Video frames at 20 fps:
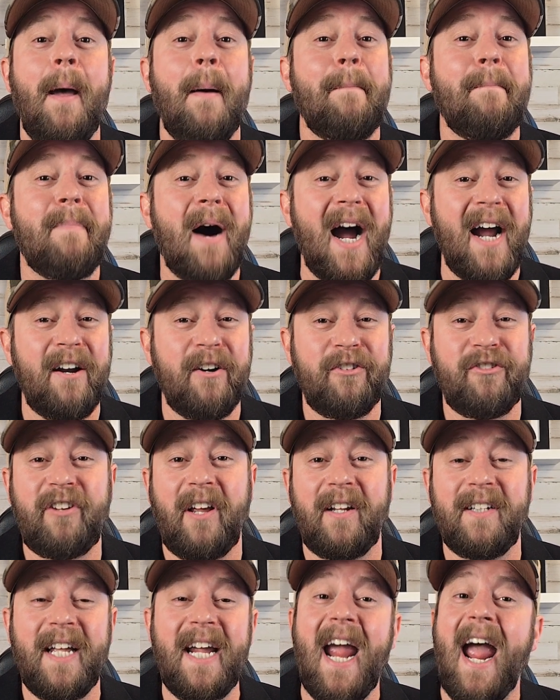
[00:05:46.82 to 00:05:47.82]
buyers
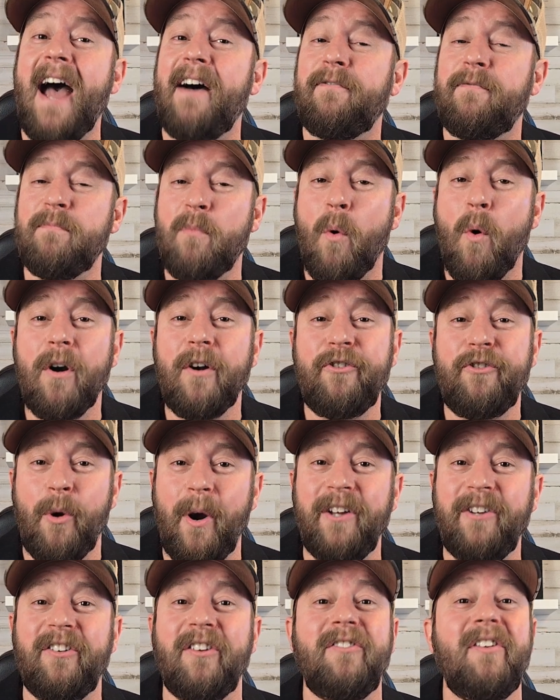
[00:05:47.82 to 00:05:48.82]
suddenly have more
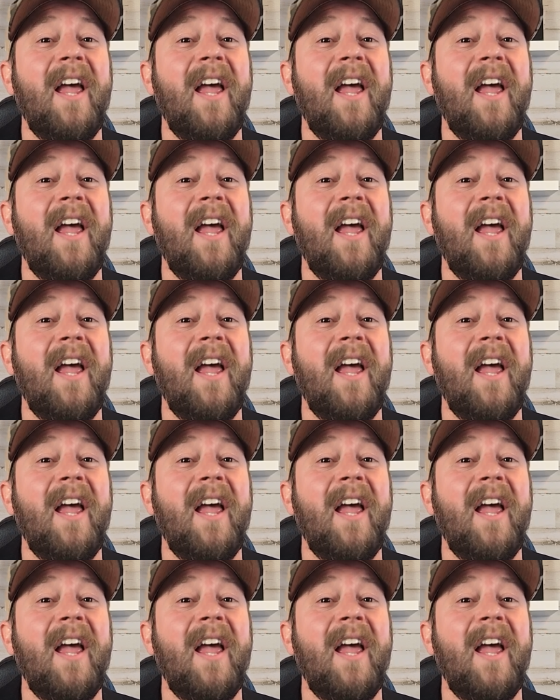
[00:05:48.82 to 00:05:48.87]
choices